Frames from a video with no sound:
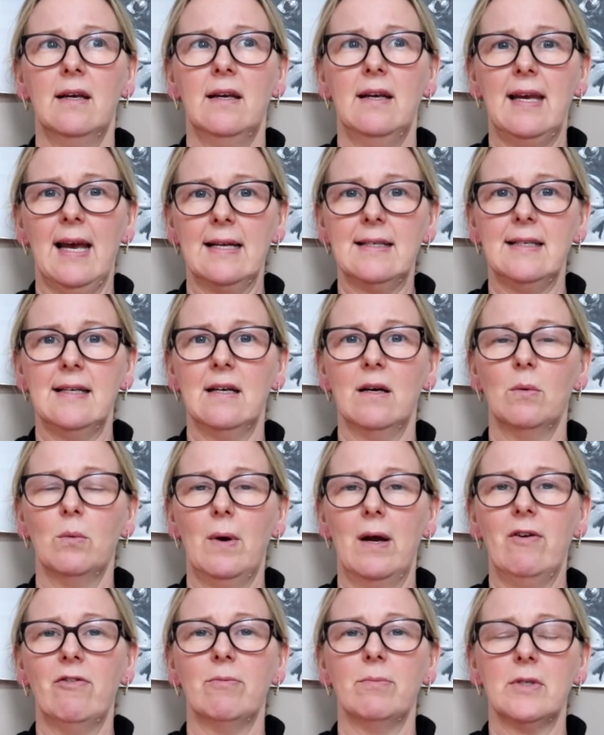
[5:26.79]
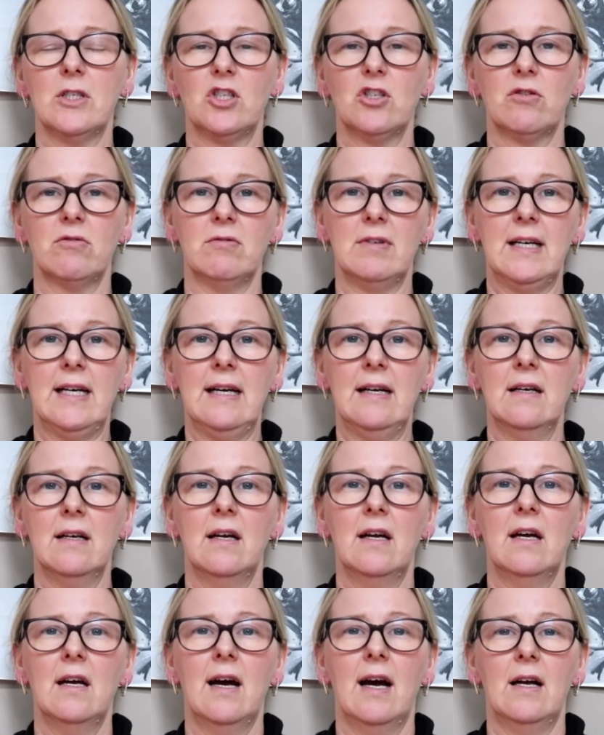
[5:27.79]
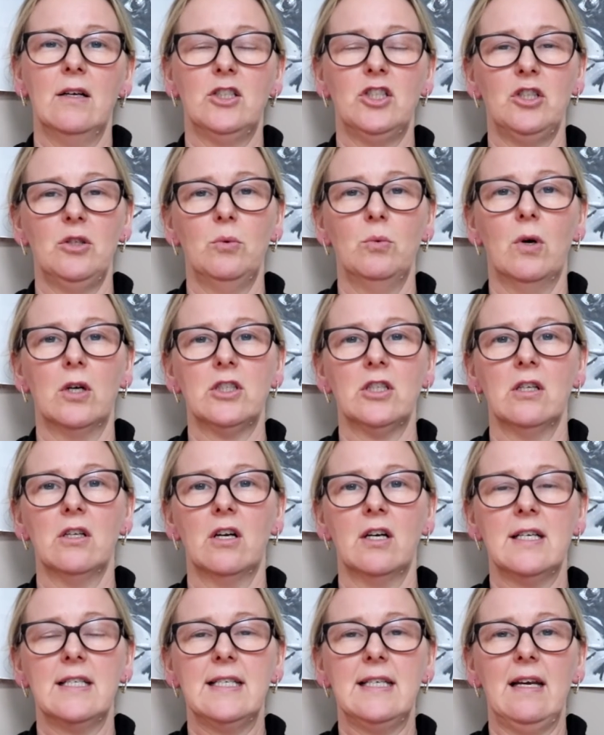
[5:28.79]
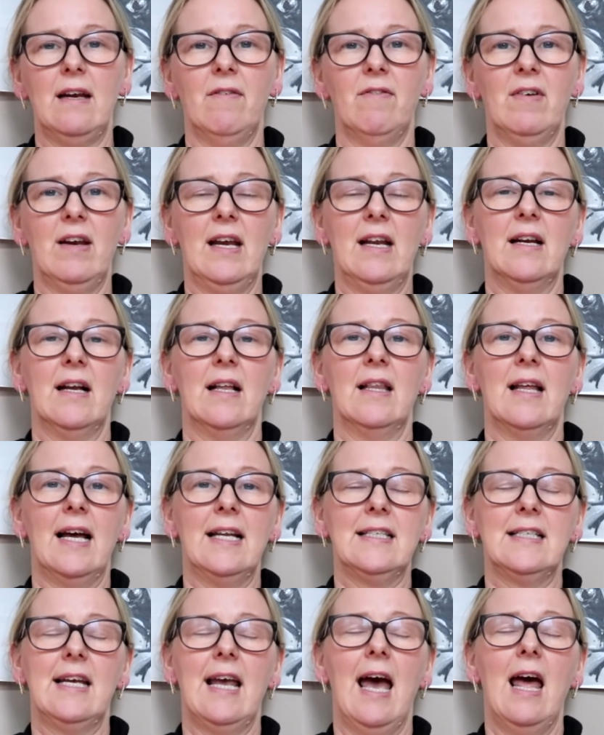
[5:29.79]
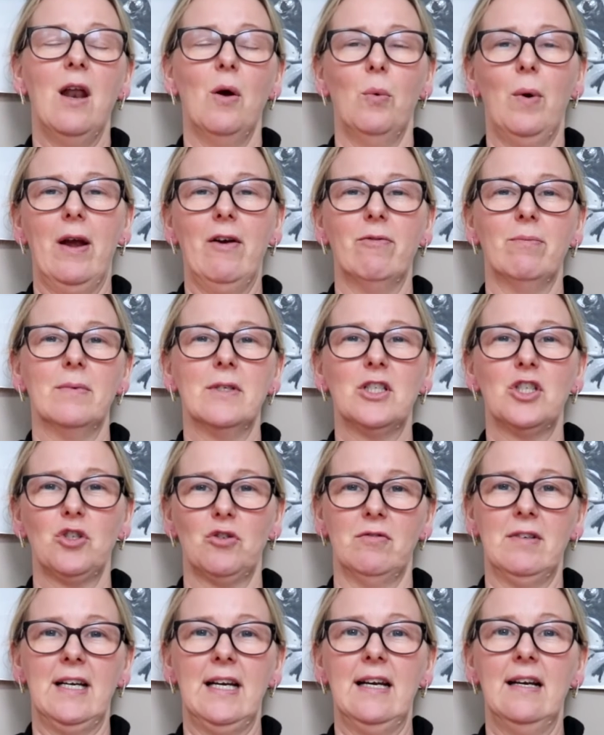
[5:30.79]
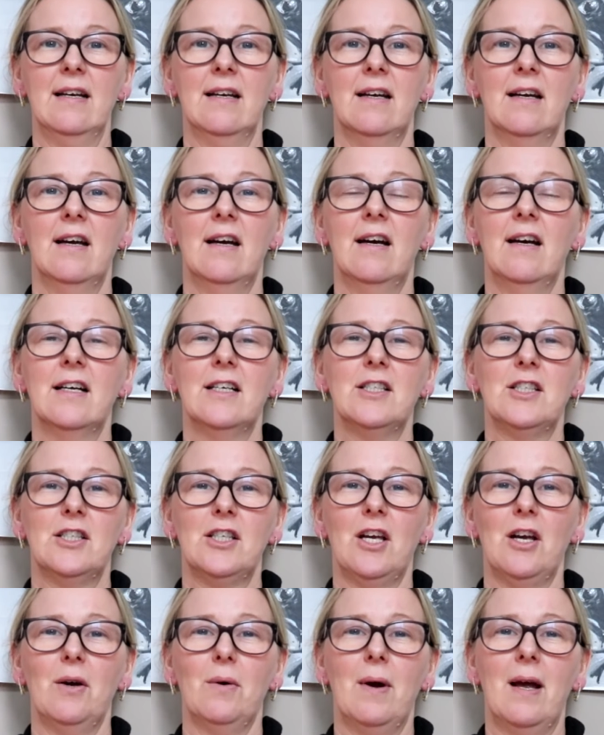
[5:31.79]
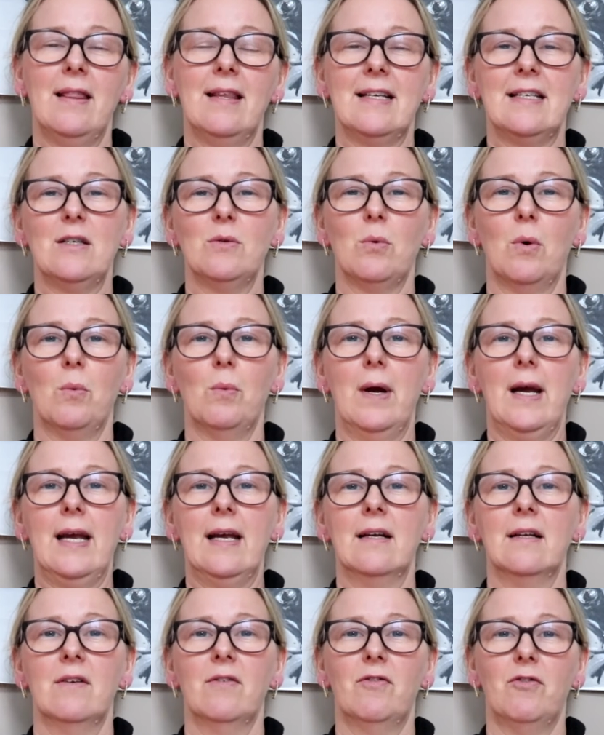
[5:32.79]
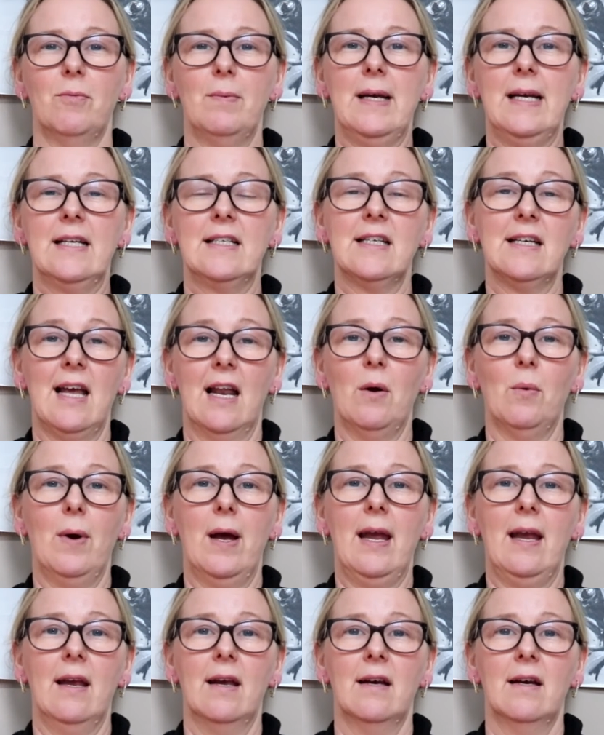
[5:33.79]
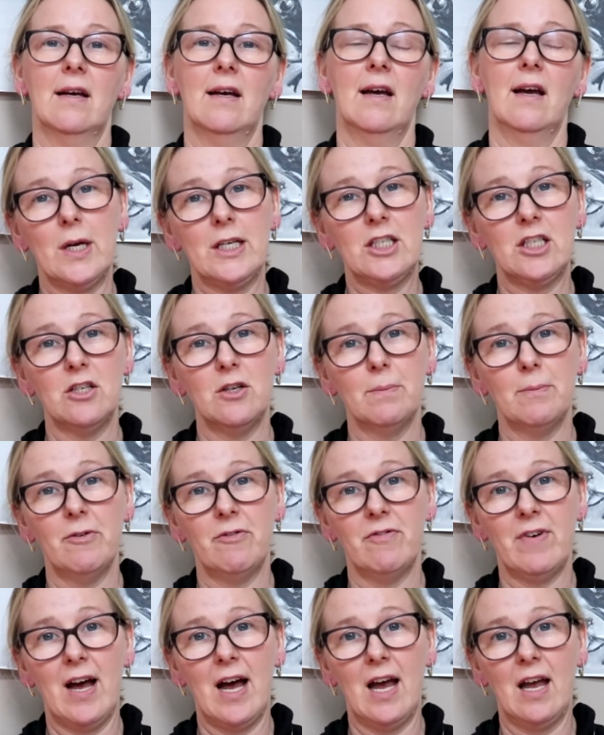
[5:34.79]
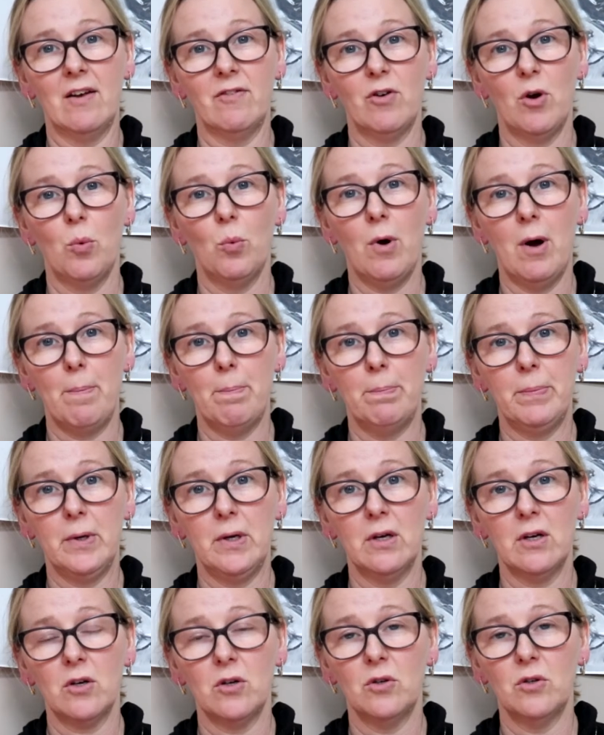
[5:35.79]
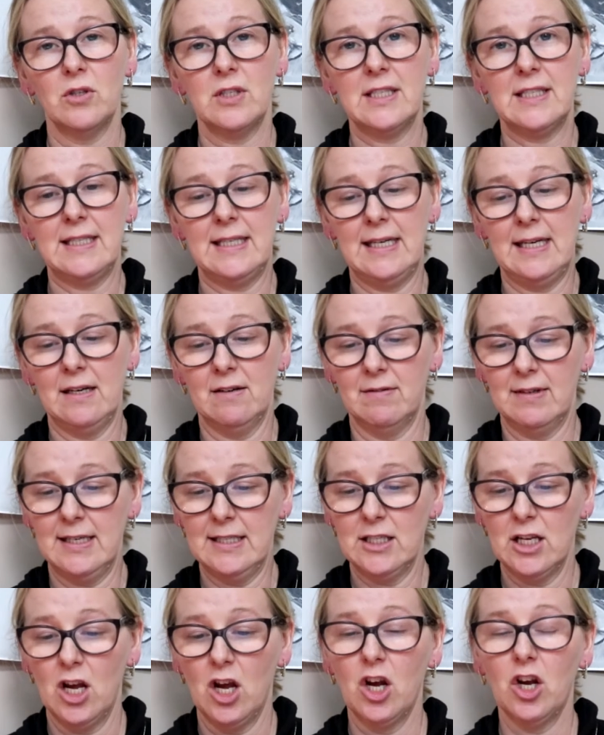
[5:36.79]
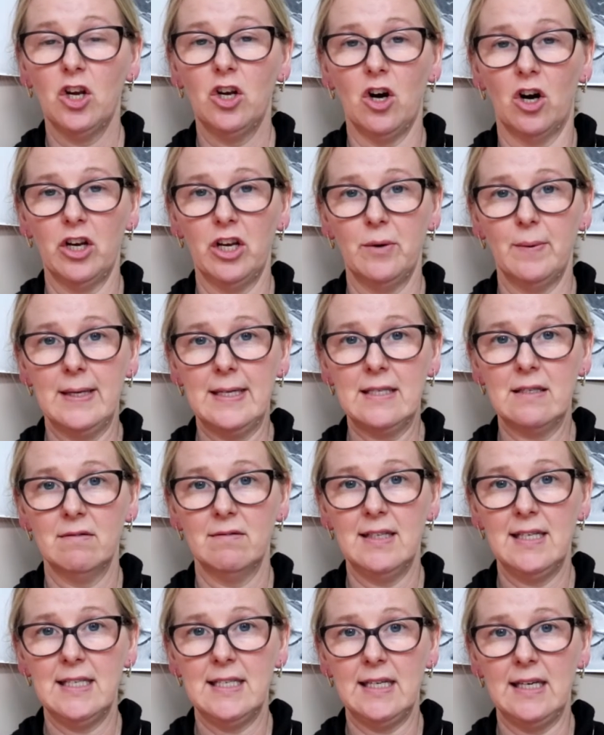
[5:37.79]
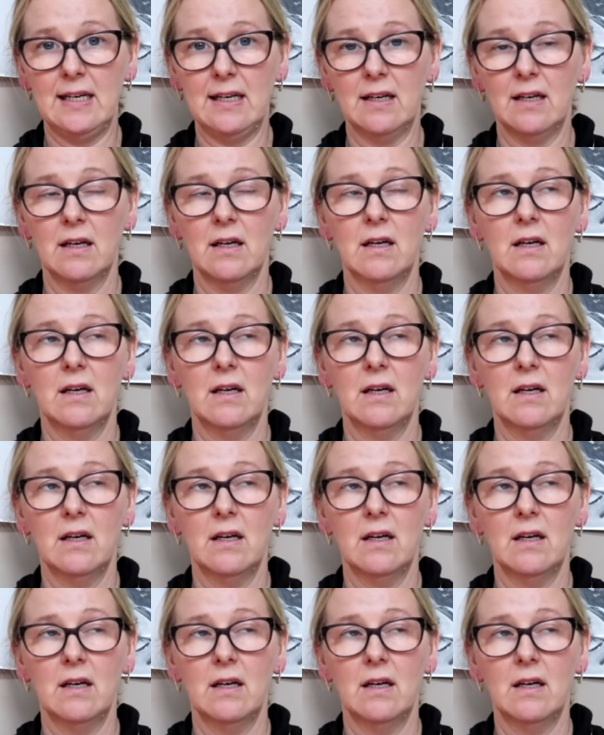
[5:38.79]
getting away from a screen. I do watch a lot of TV and I like to get away from the screen. So, and this is one way for me to get away. Question number 5. What book or series got you into reading?